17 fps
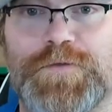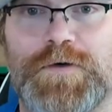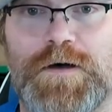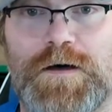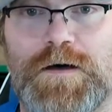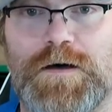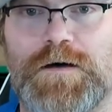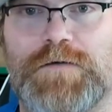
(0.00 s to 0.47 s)

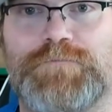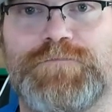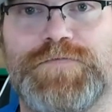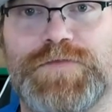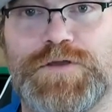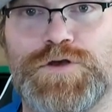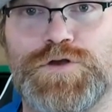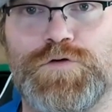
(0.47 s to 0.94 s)
of
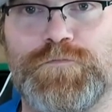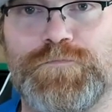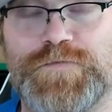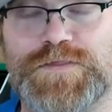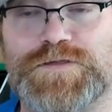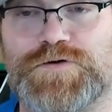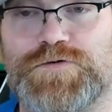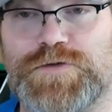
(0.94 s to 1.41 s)
the new
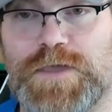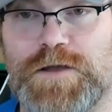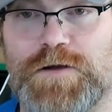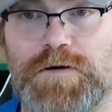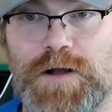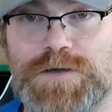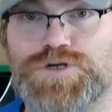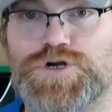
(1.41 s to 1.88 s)
fiscal
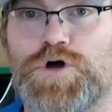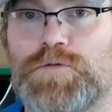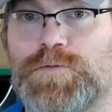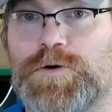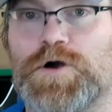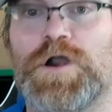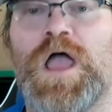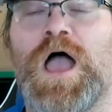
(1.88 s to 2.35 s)
year,
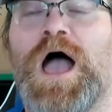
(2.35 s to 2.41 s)
October,